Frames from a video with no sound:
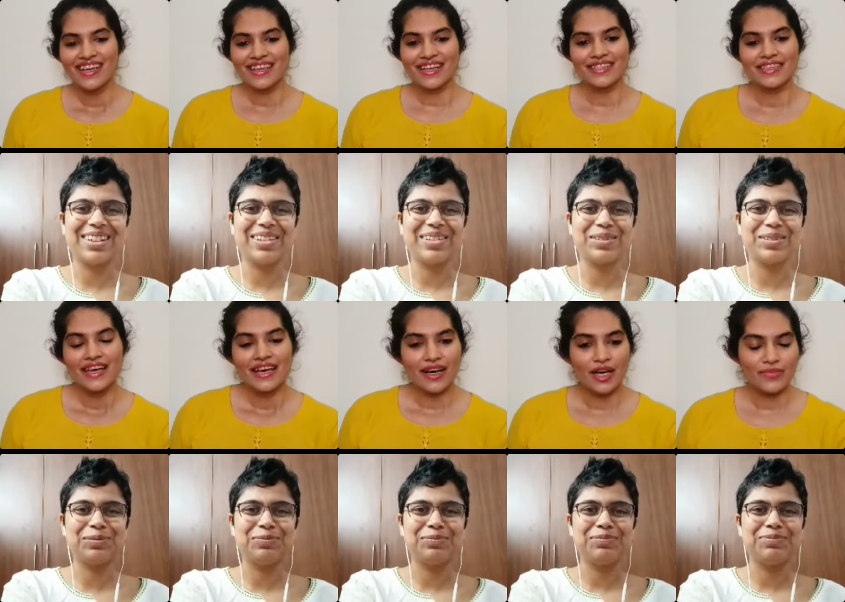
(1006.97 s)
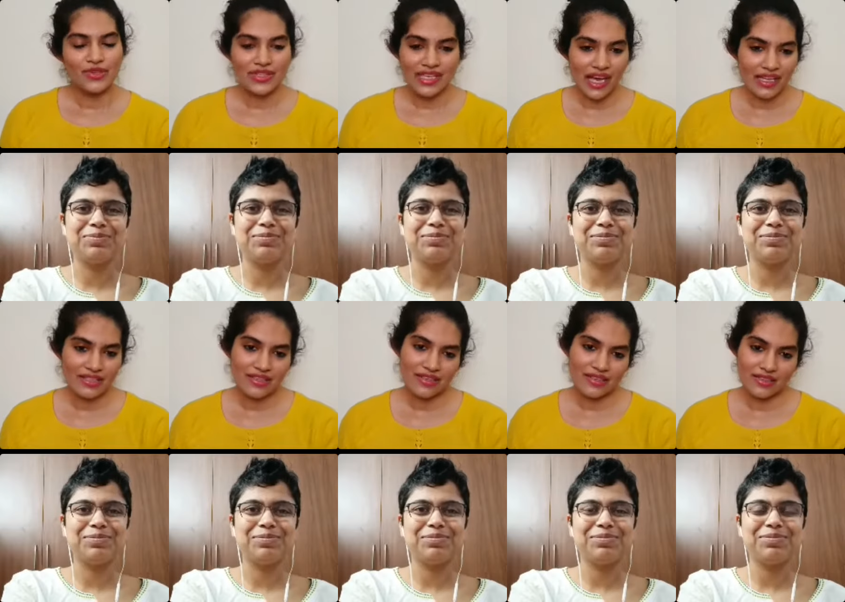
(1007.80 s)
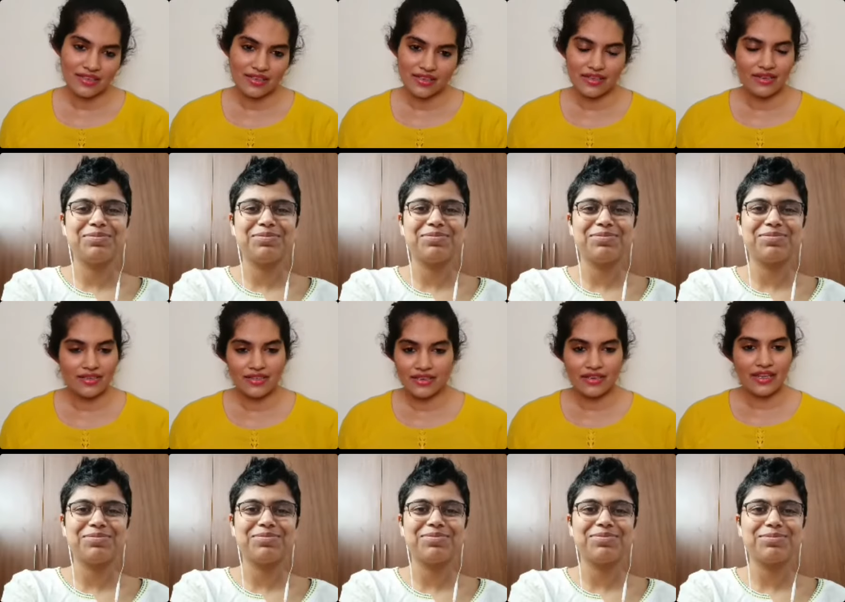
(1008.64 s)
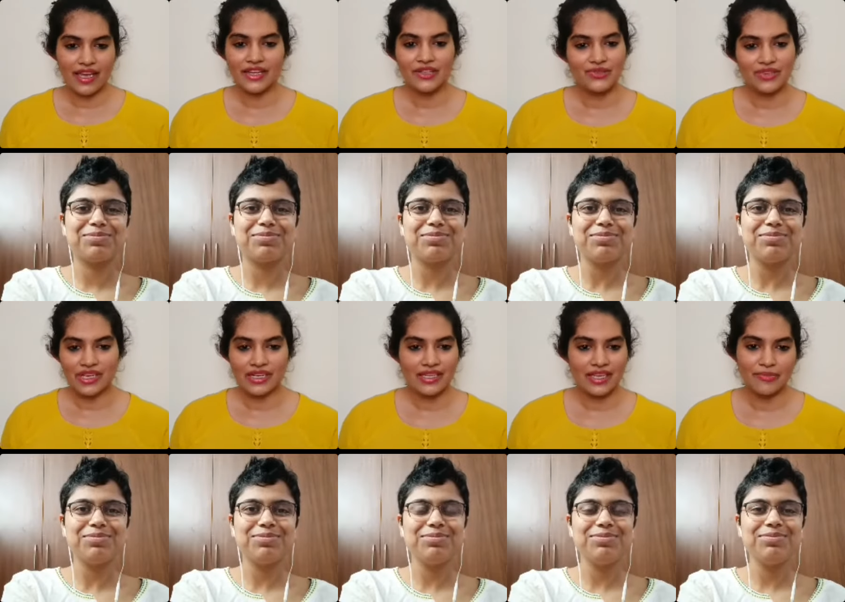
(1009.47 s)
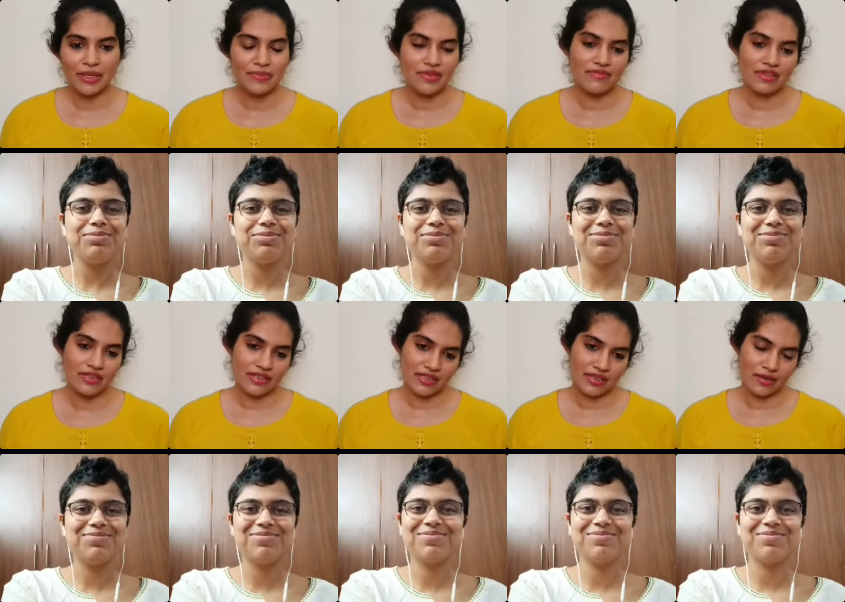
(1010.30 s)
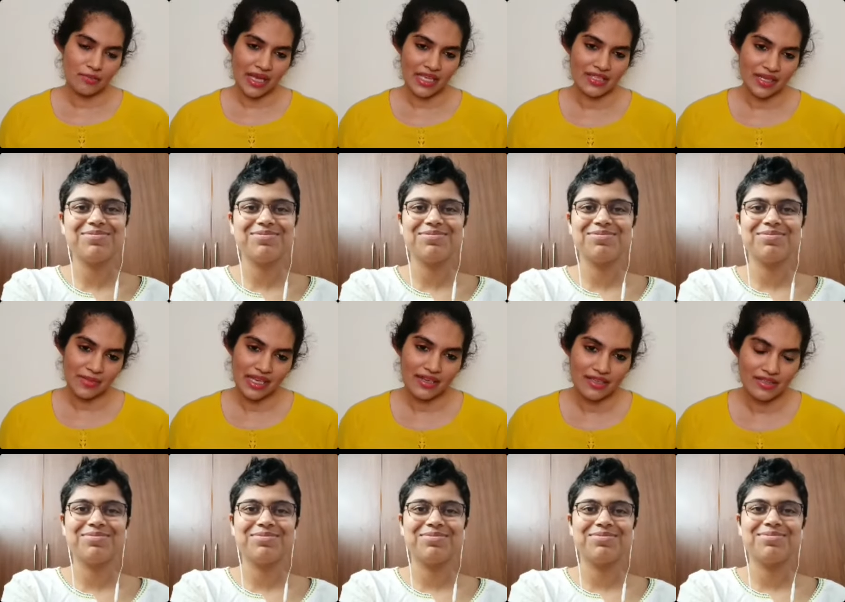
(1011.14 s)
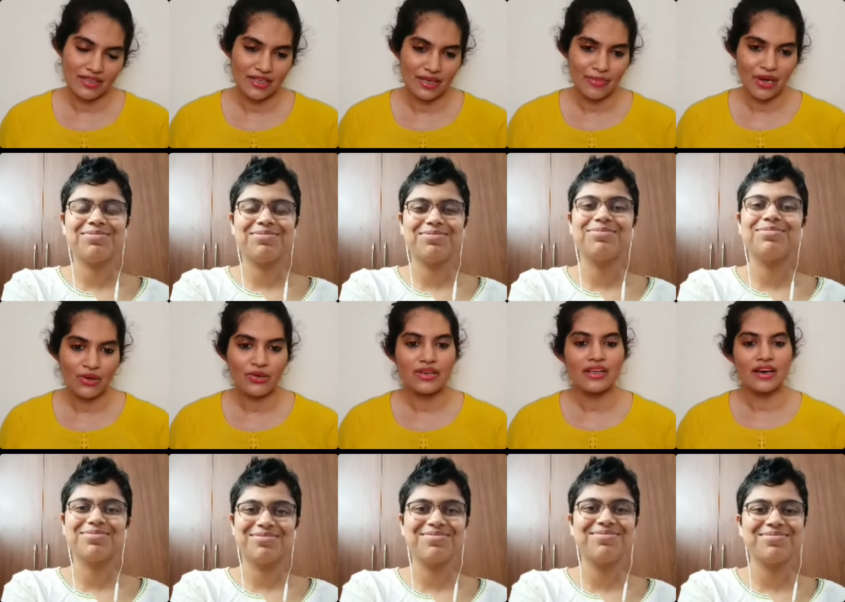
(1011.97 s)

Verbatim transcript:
Speaker 1: Nice. Um, so the other, uh, again, nutrient that people were uh, extremely concerned about